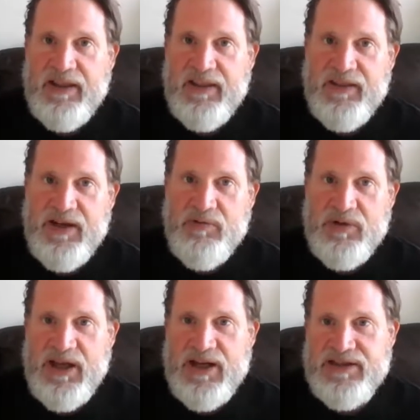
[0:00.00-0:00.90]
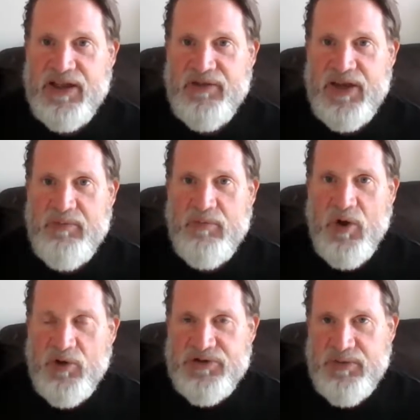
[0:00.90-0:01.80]
they realize that they
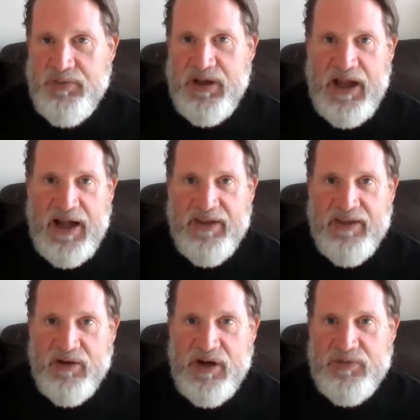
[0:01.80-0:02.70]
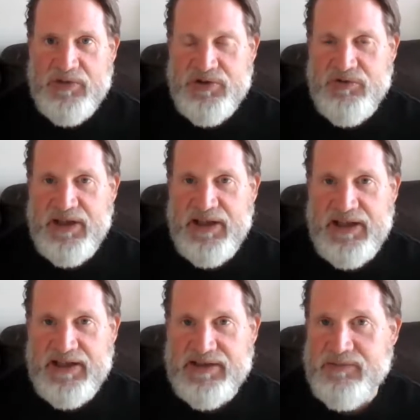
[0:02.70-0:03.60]
multiply their
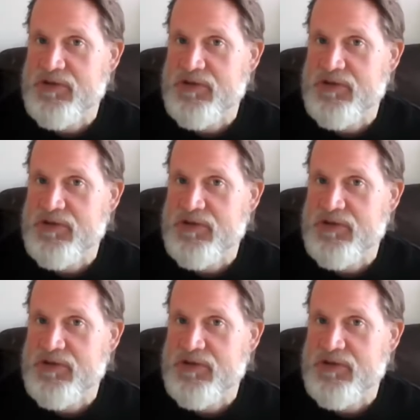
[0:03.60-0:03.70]
opportunities.